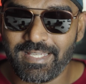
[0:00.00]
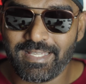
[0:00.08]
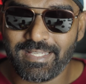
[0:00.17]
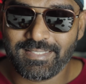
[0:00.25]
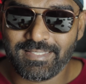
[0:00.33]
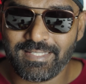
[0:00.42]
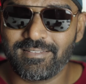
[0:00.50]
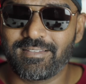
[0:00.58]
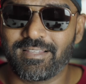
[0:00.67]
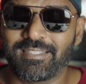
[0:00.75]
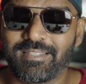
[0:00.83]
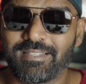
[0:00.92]
And yeah,
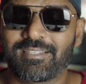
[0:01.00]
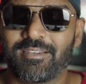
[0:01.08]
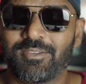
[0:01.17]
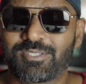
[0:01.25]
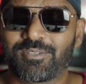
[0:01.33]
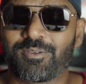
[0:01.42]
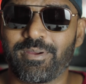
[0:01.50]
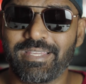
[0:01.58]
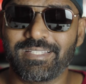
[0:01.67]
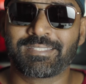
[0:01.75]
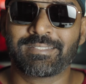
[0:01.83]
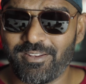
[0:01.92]
I think it looks
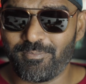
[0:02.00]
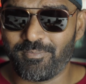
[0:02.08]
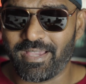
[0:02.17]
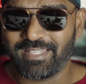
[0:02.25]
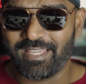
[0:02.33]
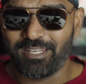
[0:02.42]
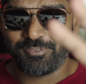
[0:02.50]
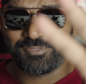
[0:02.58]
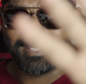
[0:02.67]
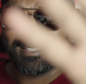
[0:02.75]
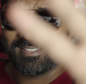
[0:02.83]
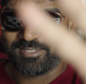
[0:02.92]
great. I don't mind any of
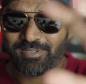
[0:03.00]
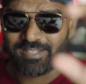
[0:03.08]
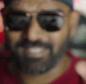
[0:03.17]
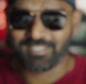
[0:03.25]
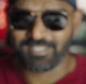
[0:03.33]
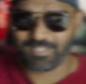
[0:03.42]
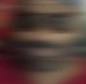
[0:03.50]
these, alright.